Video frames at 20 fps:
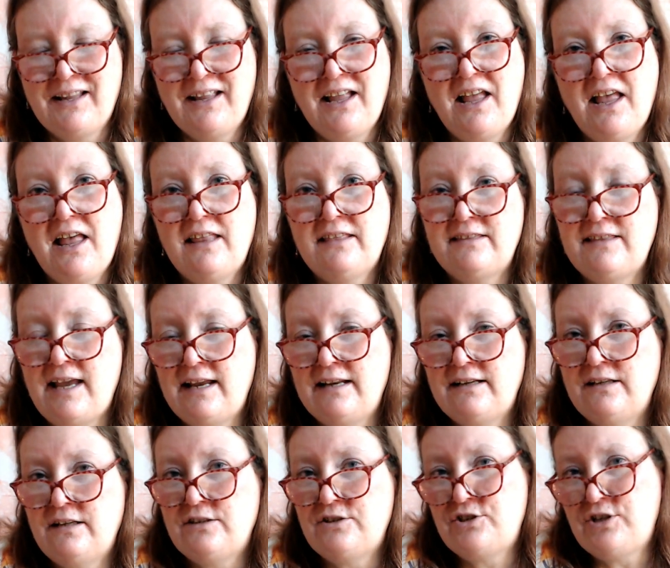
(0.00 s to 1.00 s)
then
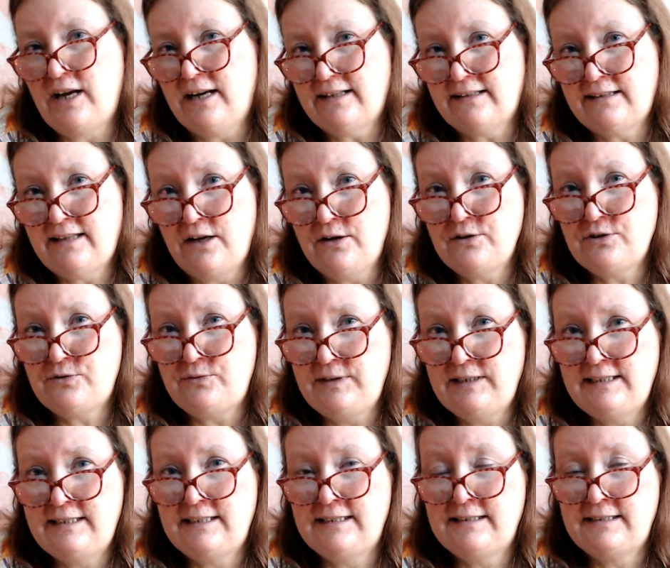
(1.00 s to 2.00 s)
check those
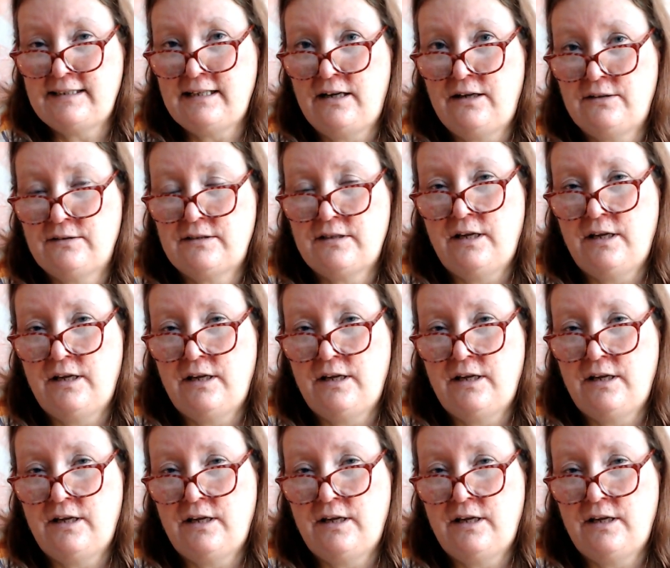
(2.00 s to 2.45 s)
readings out,